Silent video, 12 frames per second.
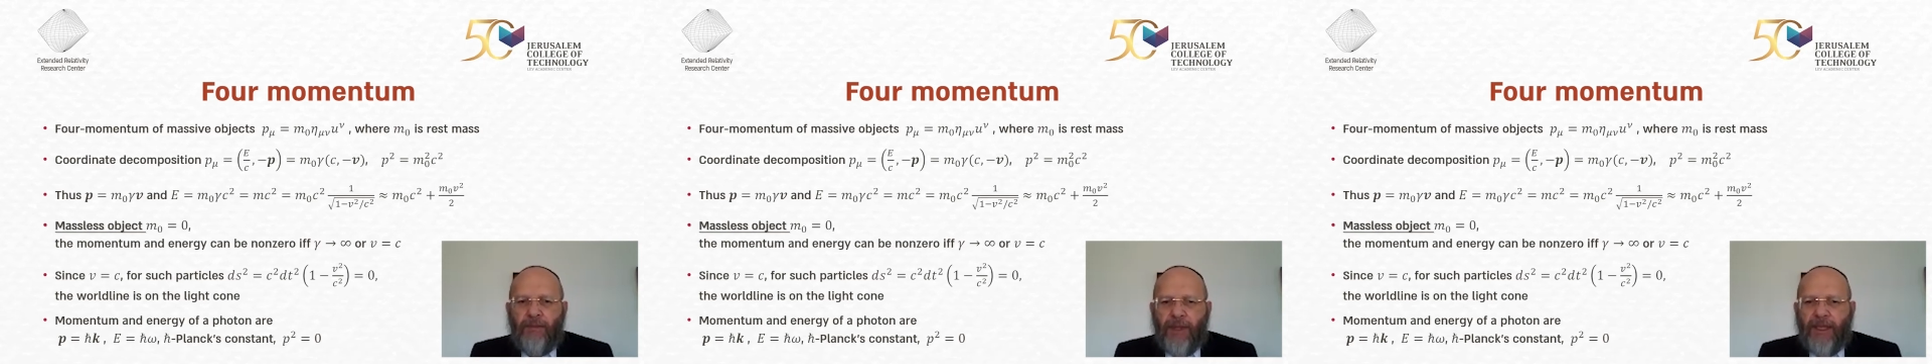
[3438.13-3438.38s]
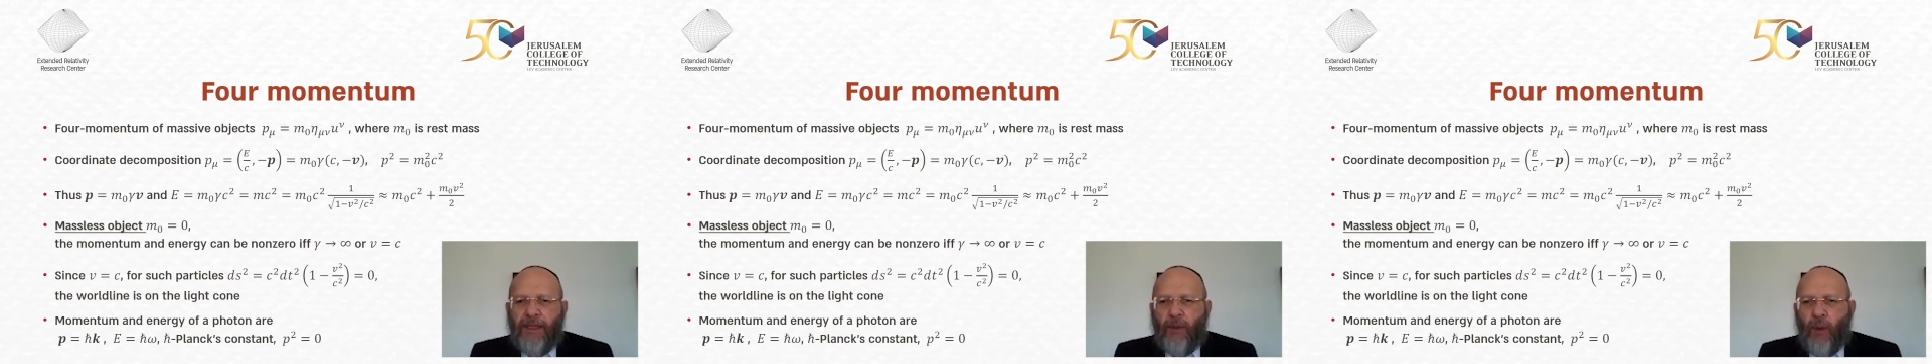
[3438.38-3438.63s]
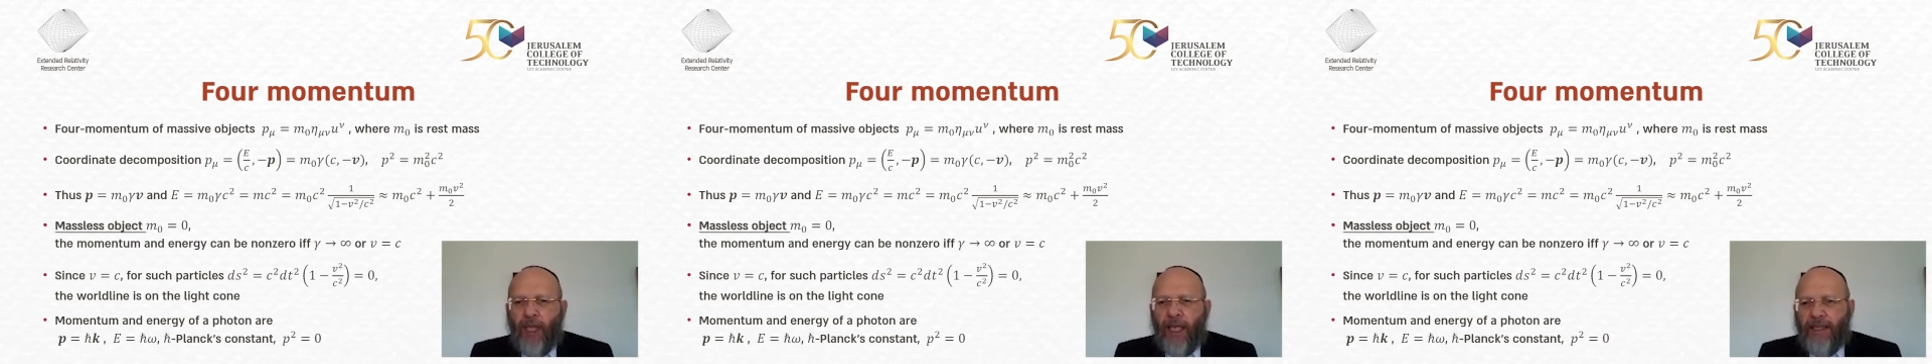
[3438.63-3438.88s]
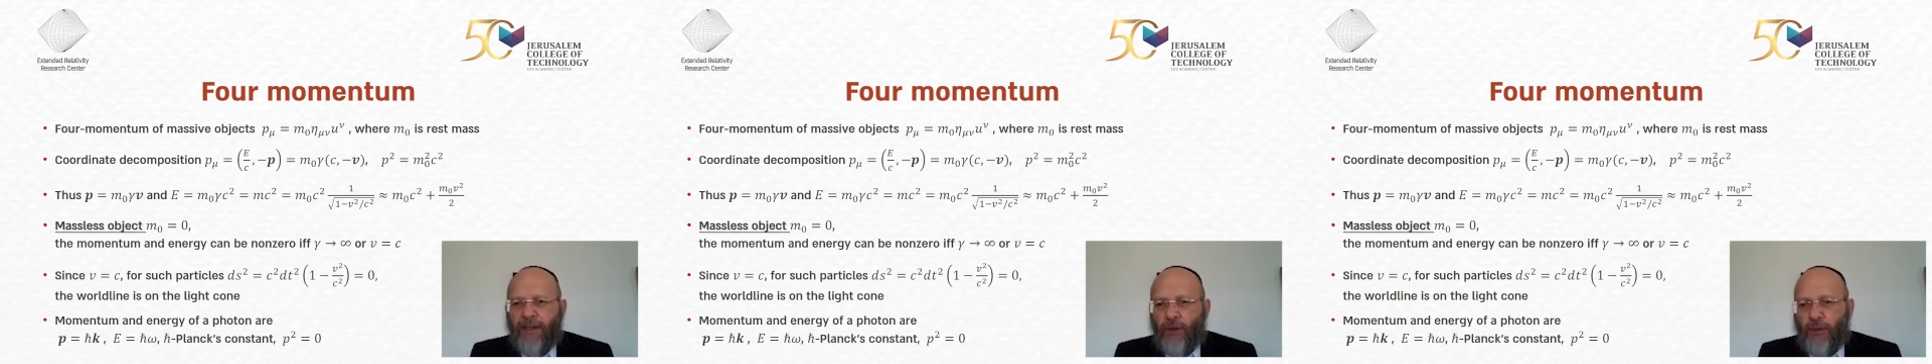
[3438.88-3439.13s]
p square
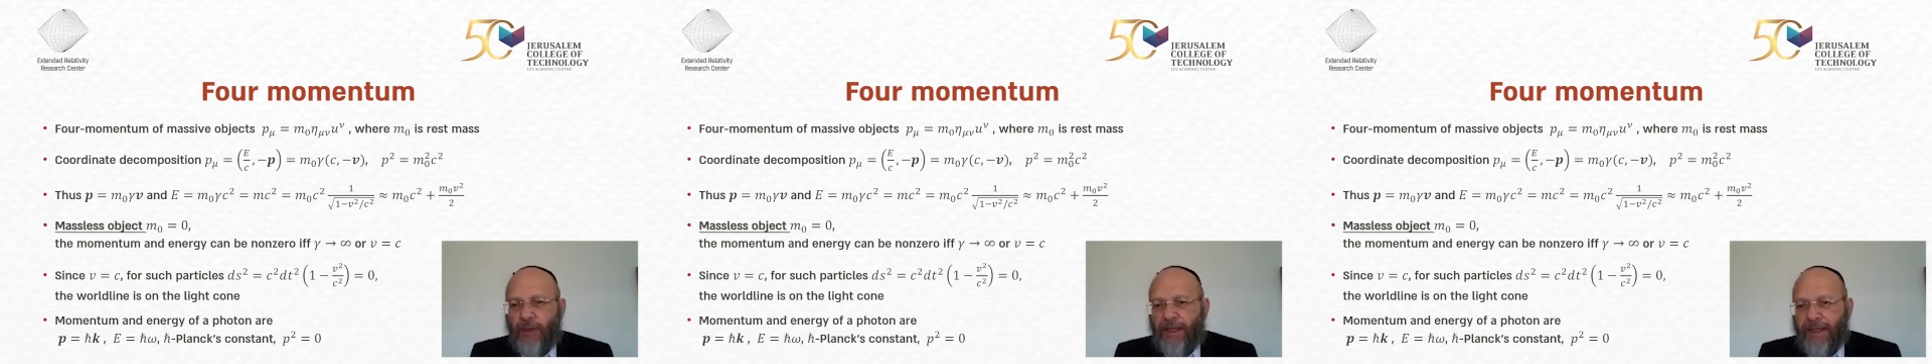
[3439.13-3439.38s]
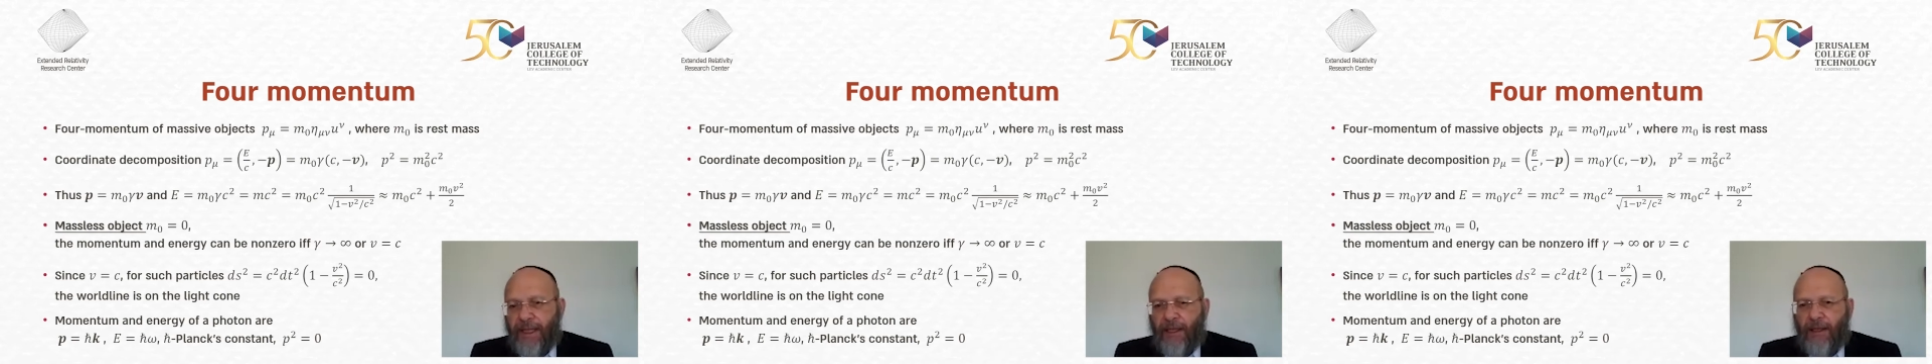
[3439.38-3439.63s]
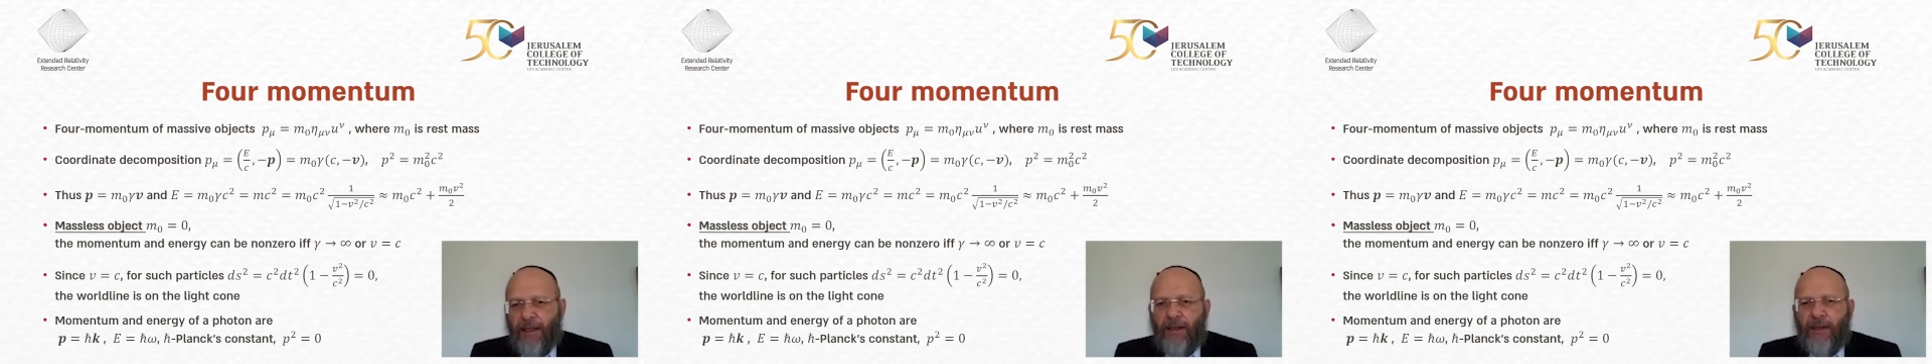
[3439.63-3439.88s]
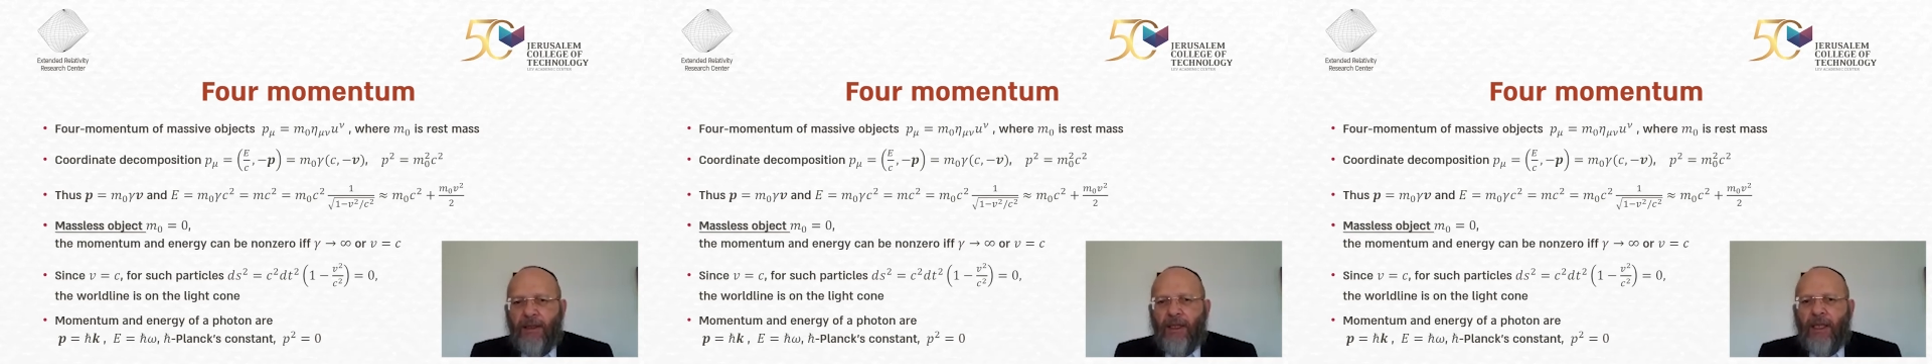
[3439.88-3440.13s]
has to be
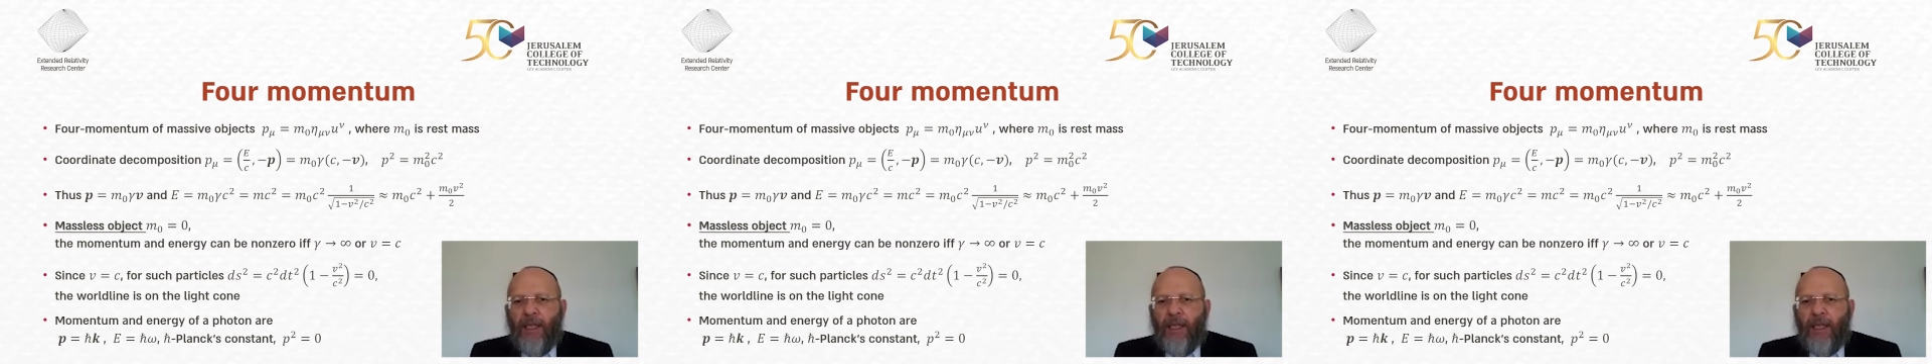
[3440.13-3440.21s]
0